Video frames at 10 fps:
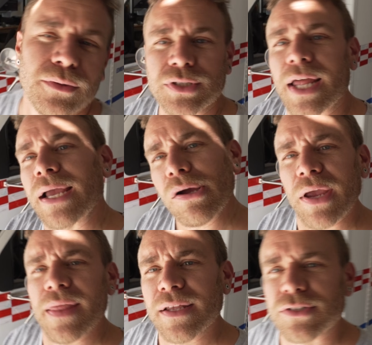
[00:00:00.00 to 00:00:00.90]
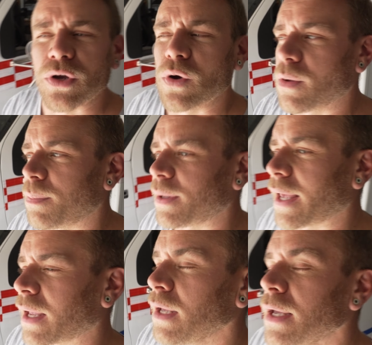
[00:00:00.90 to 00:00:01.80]
Which is like, okay, that's cool, but
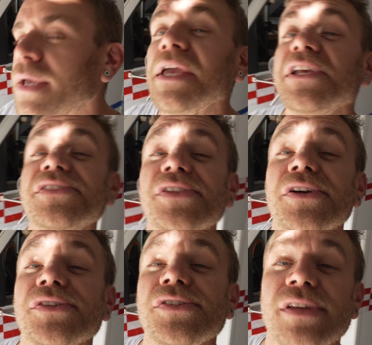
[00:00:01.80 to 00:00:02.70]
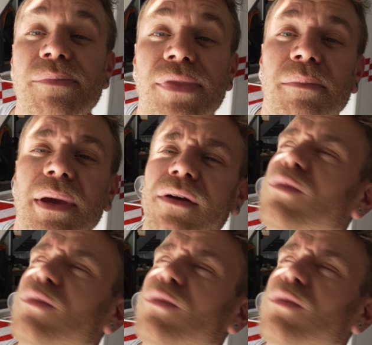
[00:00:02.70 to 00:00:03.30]
like, is there something better?